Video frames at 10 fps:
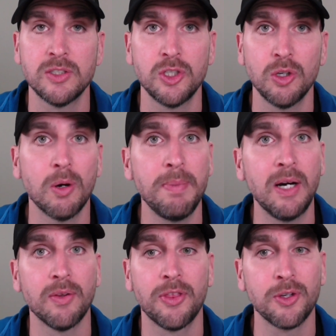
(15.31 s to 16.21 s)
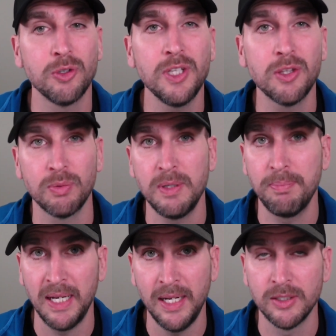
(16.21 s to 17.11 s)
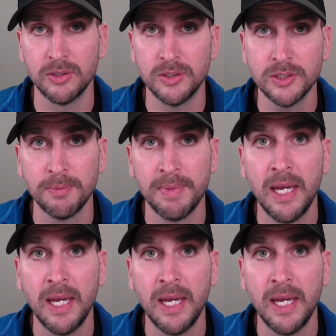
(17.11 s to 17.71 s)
to about 33 panels.